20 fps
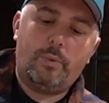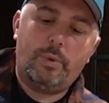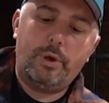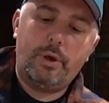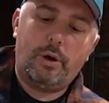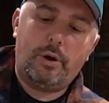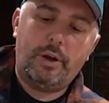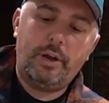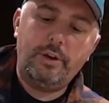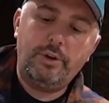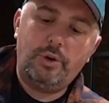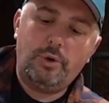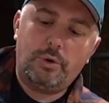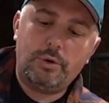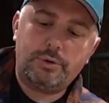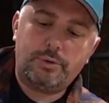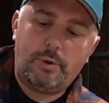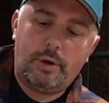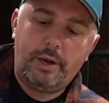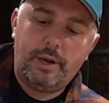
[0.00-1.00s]
we are
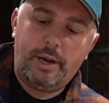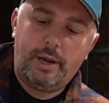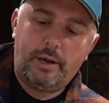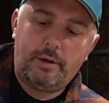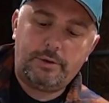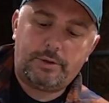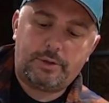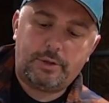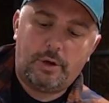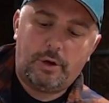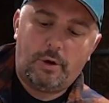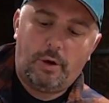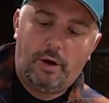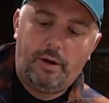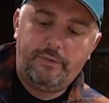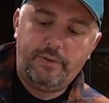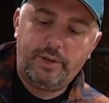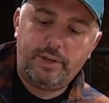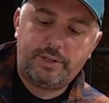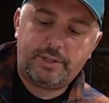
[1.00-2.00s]
indoors right now, so
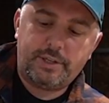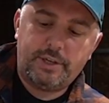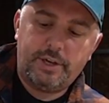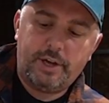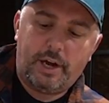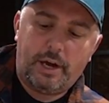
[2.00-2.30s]
obviously